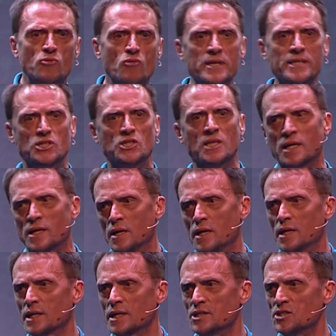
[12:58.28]
of reaching a
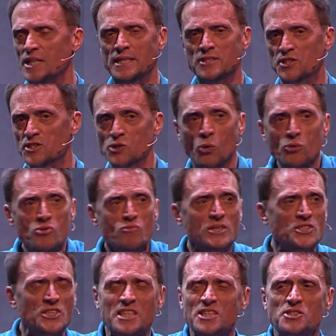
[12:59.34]
consensus. Ordinary
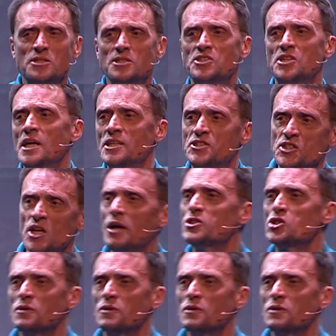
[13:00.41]
citizens start